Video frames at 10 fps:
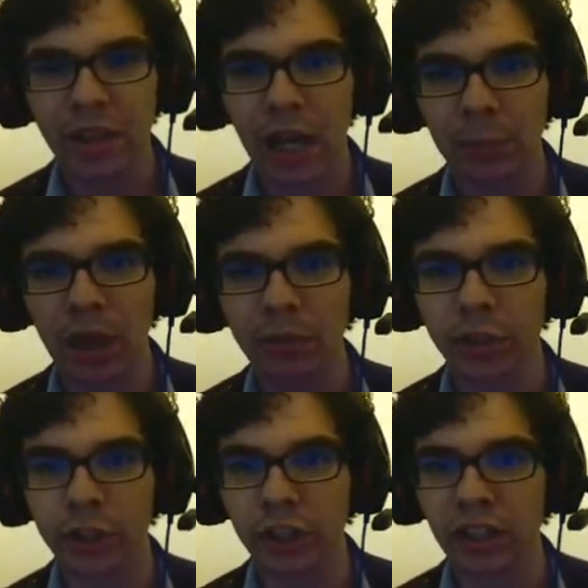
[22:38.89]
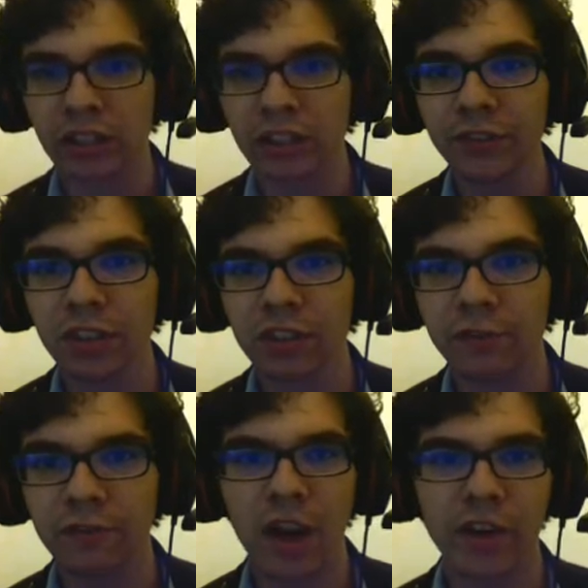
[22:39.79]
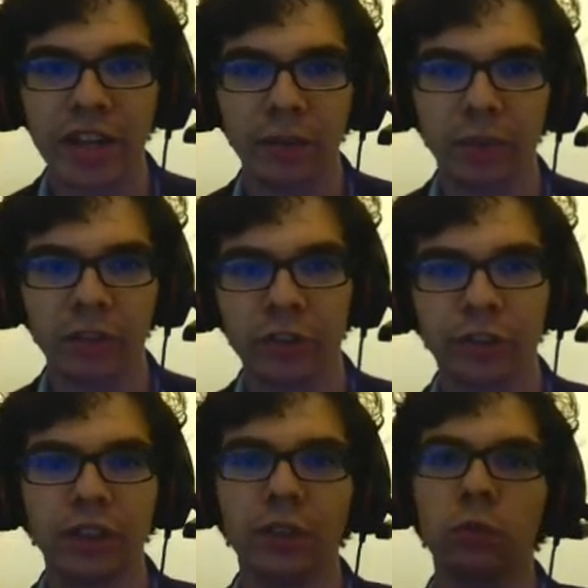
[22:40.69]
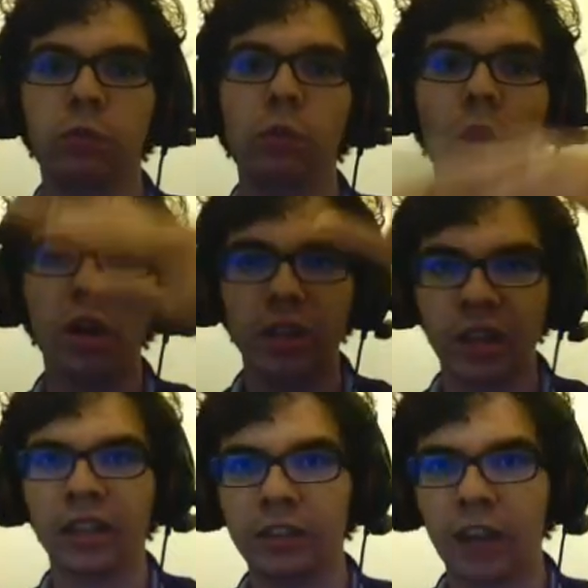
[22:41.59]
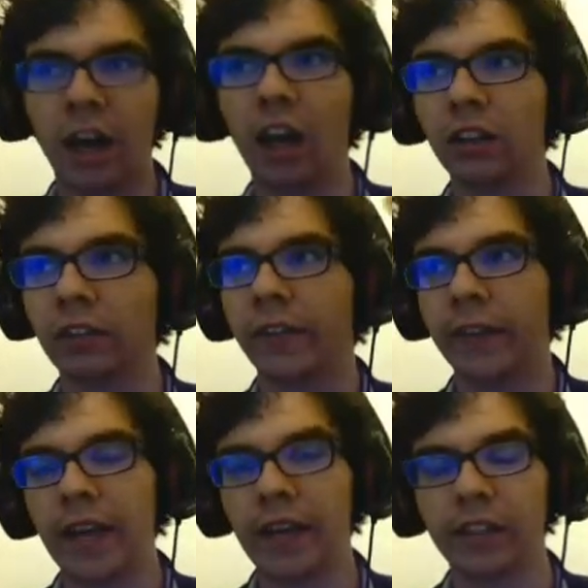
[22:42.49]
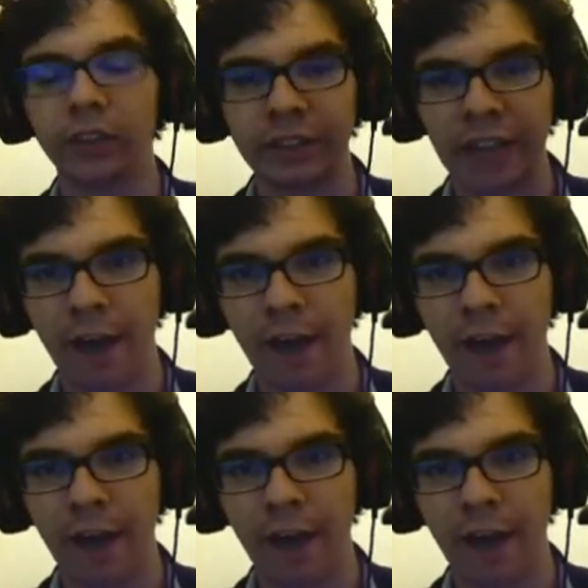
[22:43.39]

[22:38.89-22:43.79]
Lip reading: I probably should. Like, this feels very empty. It's just this one tall thing that doesn't